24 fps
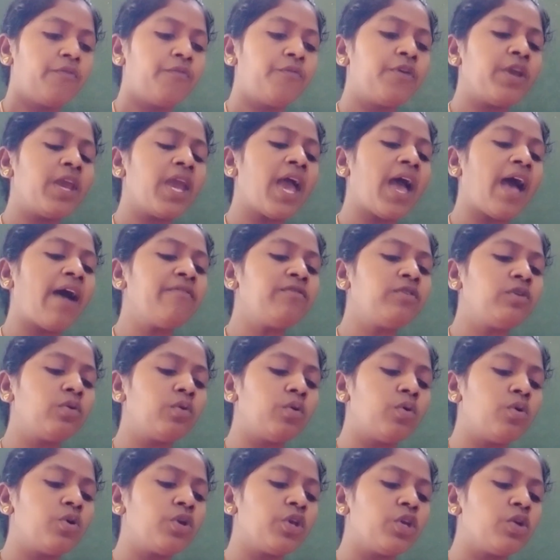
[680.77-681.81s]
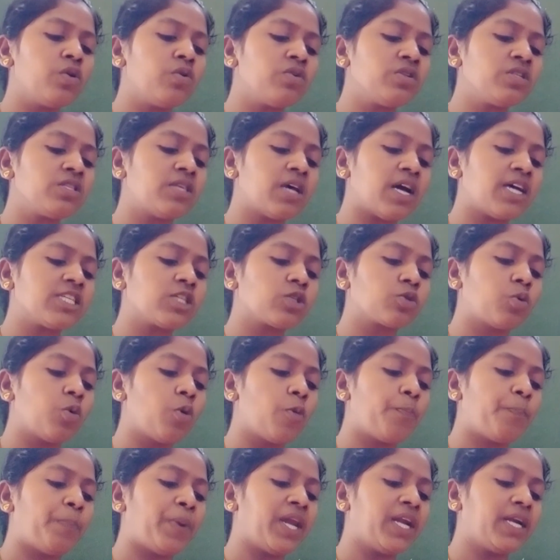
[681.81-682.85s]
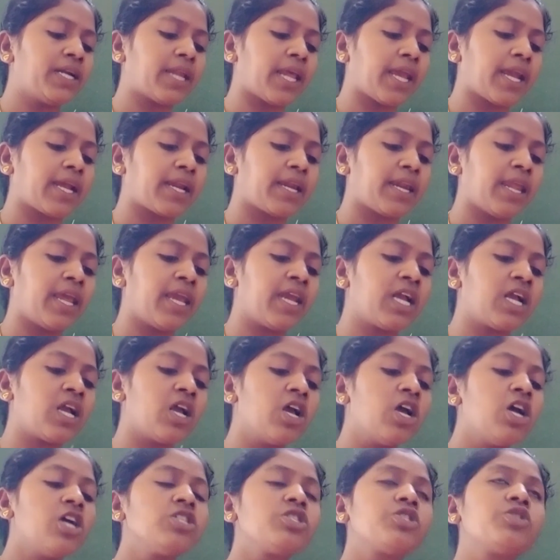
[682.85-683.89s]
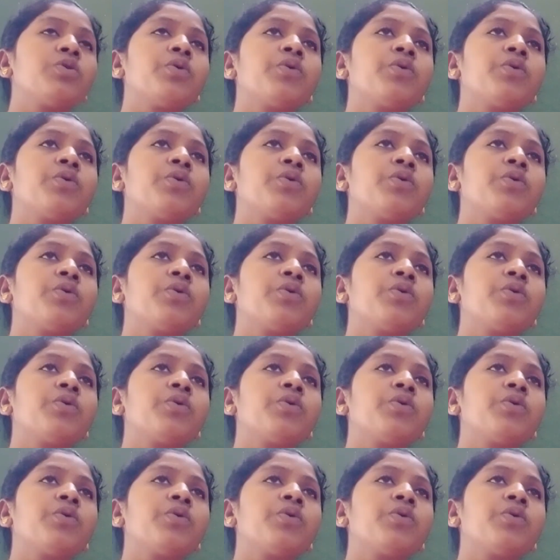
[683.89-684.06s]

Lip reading: We have to use the scooping technique to